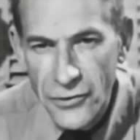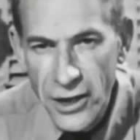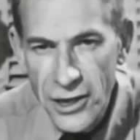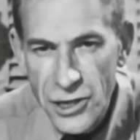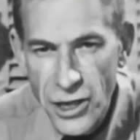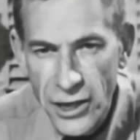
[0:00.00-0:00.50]
and
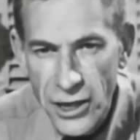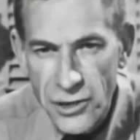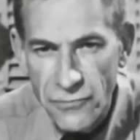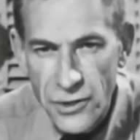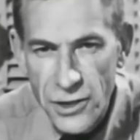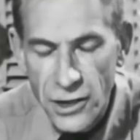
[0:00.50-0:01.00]
their
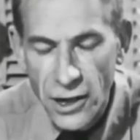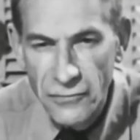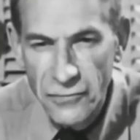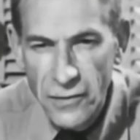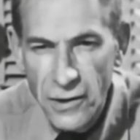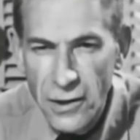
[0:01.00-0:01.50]
studies of the
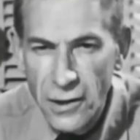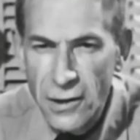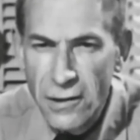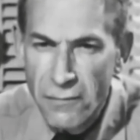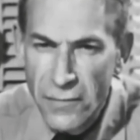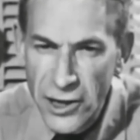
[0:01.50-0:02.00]
stuff
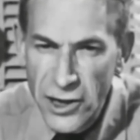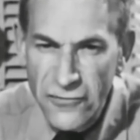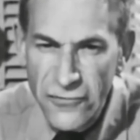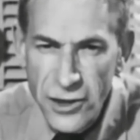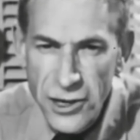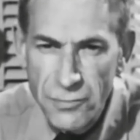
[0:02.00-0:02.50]
made
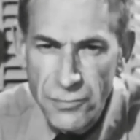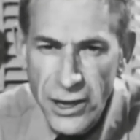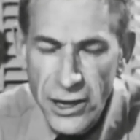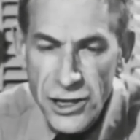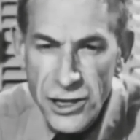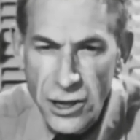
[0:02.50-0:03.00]
the first
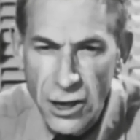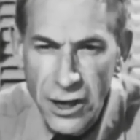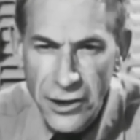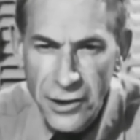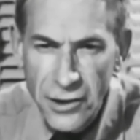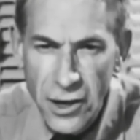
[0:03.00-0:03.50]
big
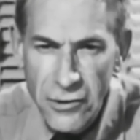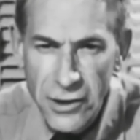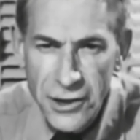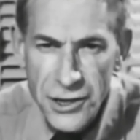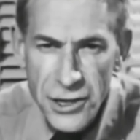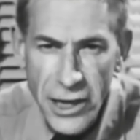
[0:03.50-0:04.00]
start in our
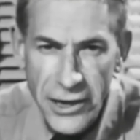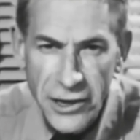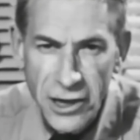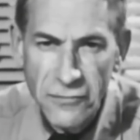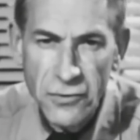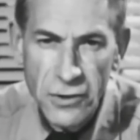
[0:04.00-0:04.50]

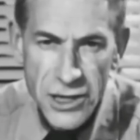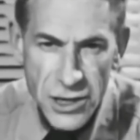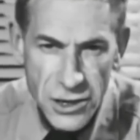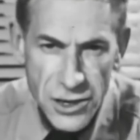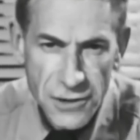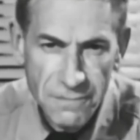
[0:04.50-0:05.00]
understanding of
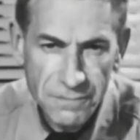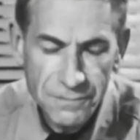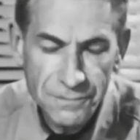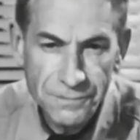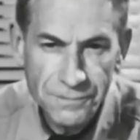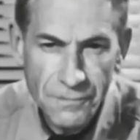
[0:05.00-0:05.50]
crystals.
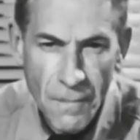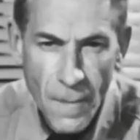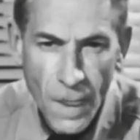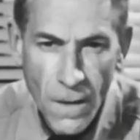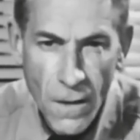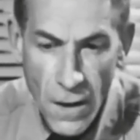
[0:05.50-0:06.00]

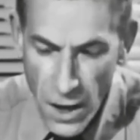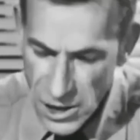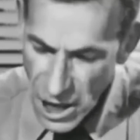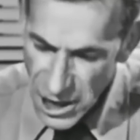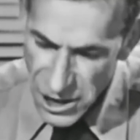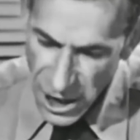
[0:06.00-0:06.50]

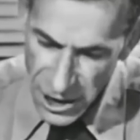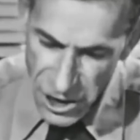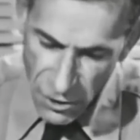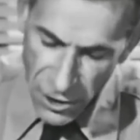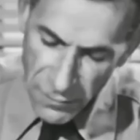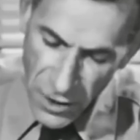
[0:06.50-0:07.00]
As I
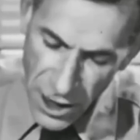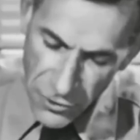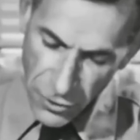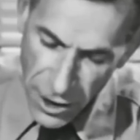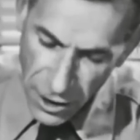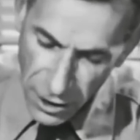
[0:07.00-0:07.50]
say, sodium
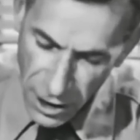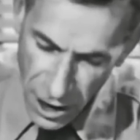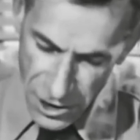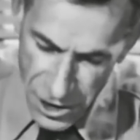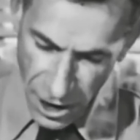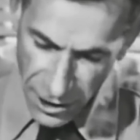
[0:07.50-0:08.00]
nitrate and
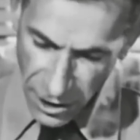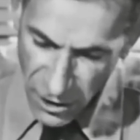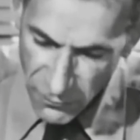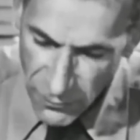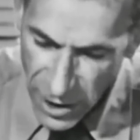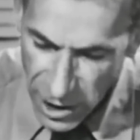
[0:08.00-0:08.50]
calcite
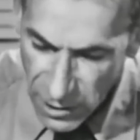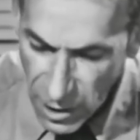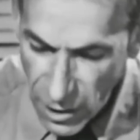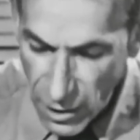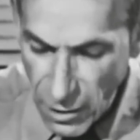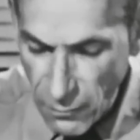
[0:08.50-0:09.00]
have
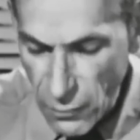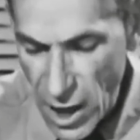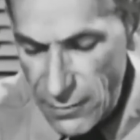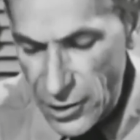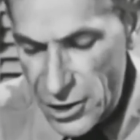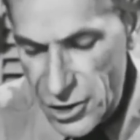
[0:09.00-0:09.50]
many
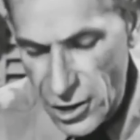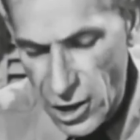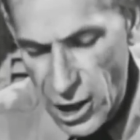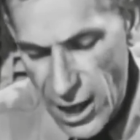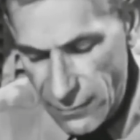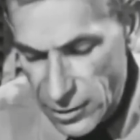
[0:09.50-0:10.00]
properties
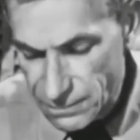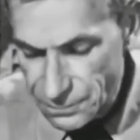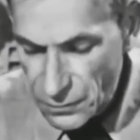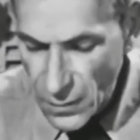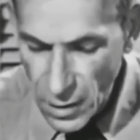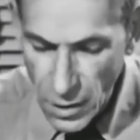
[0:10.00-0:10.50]
in common.
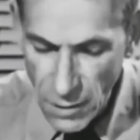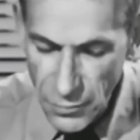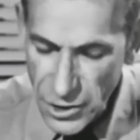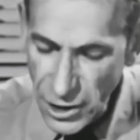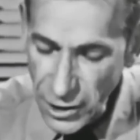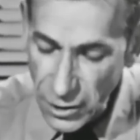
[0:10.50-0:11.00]
In
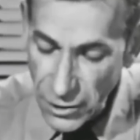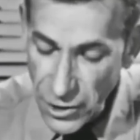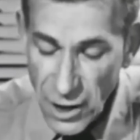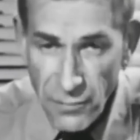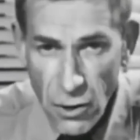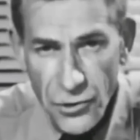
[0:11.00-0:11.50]

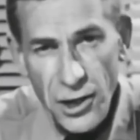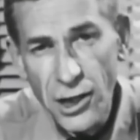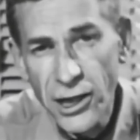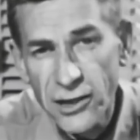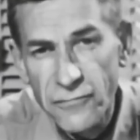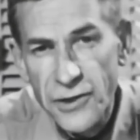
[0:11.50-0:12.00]
particular, they both
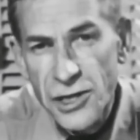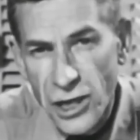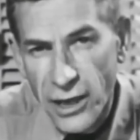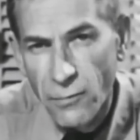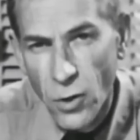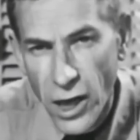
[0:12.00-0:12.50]
cleave the
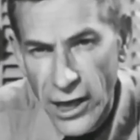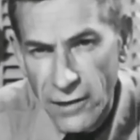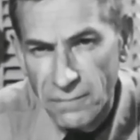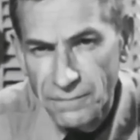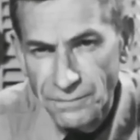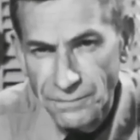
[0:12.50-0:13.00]
same way.